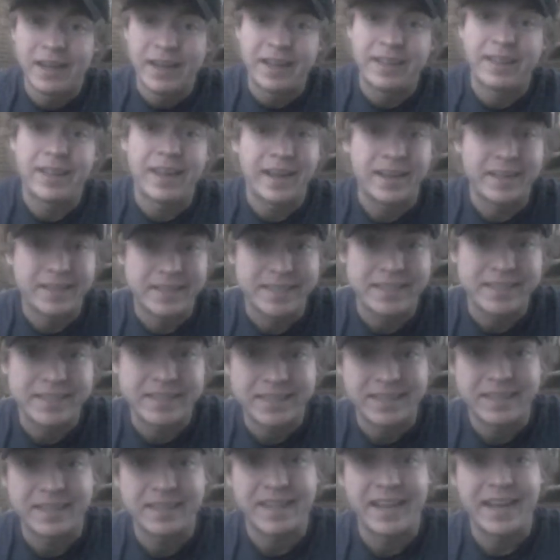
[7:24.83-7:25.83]
That's
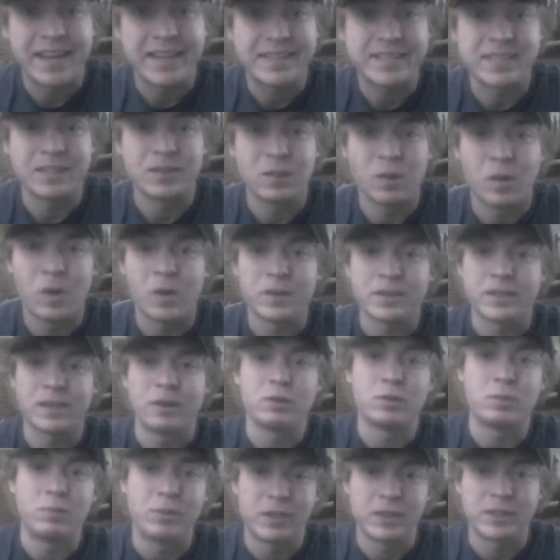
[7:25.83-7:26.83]
the loss I
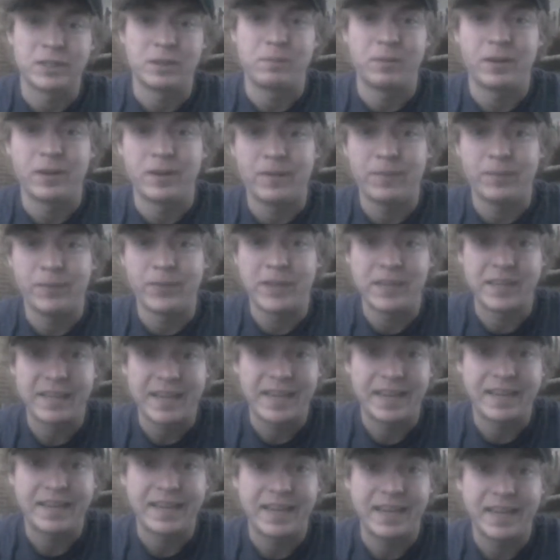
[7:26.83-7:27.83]
was pissed about.
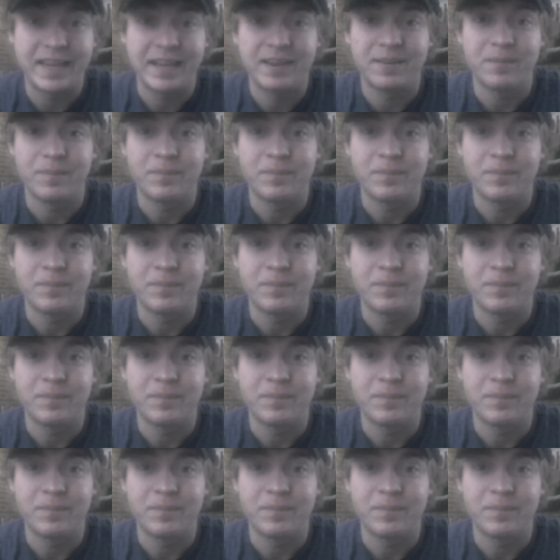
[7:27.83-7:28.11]
That game